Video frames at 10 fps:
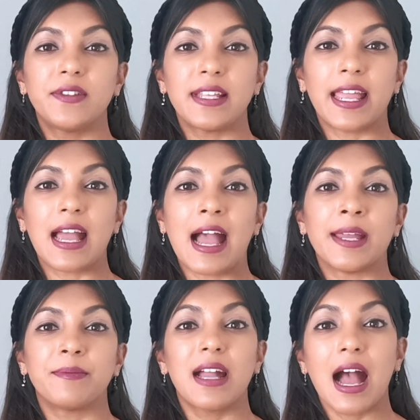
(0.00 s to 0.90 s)
of saying, I
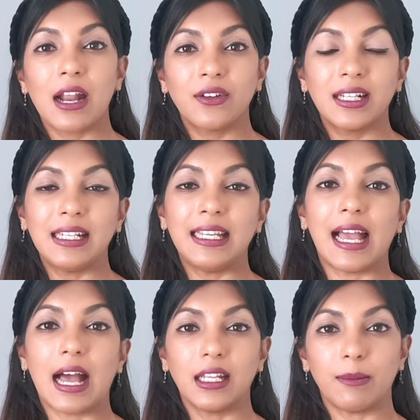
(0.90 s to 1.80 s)
am
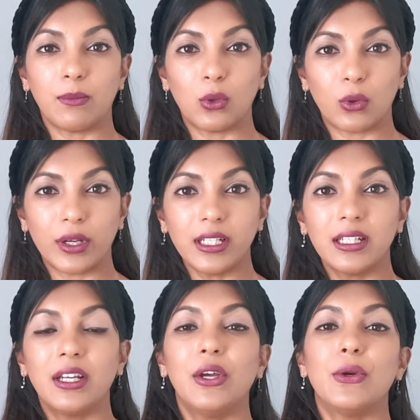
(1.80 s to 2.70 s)
currently
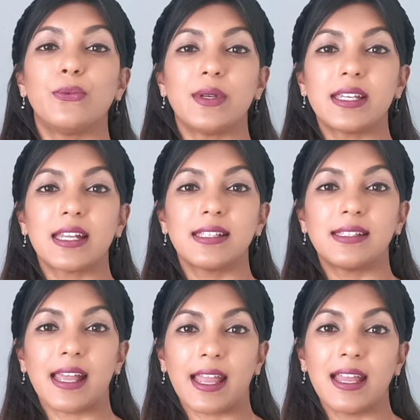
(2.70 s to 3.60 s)
unemployed, we can
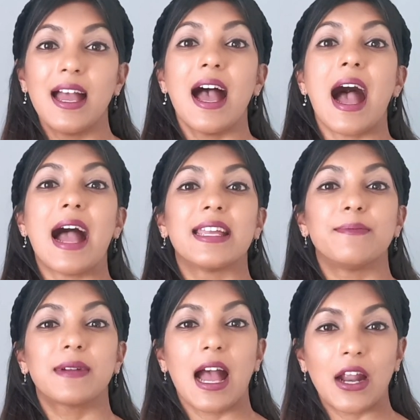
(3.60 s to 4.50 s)
say, I
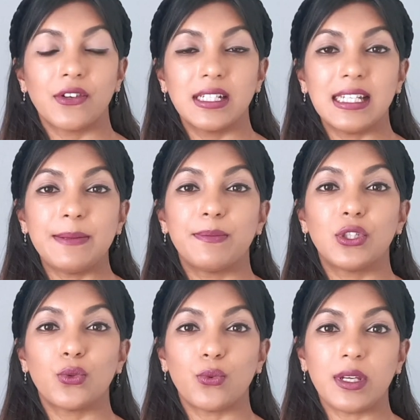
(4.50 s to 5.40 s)
am currently
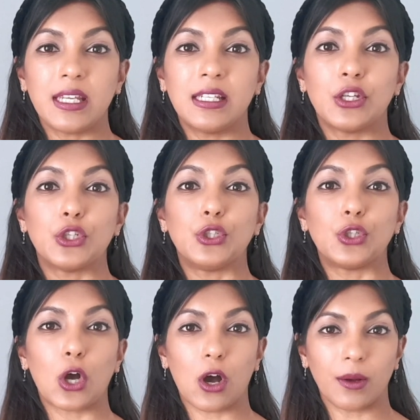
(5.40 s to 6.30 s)
between
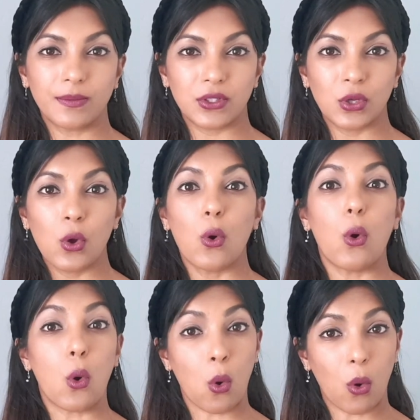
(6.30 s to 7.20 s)
jobs,
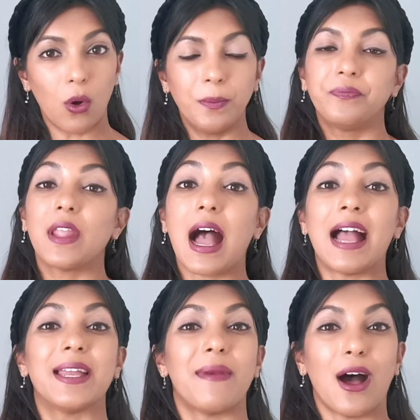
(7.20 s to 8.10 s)
or
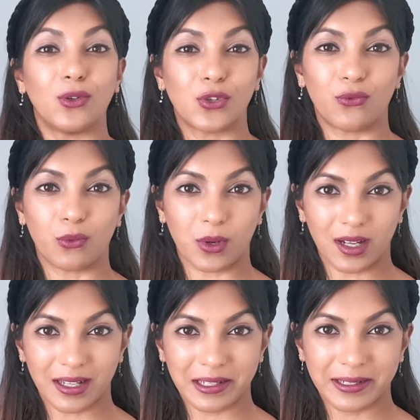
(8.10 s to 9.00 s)
I am out of
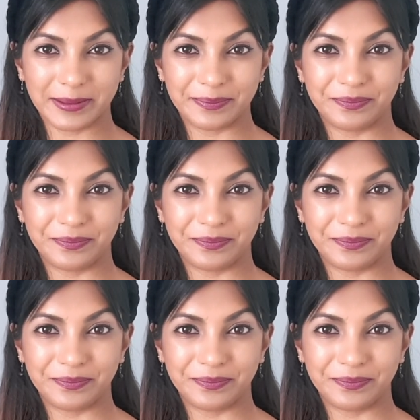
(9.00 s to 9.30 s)
work.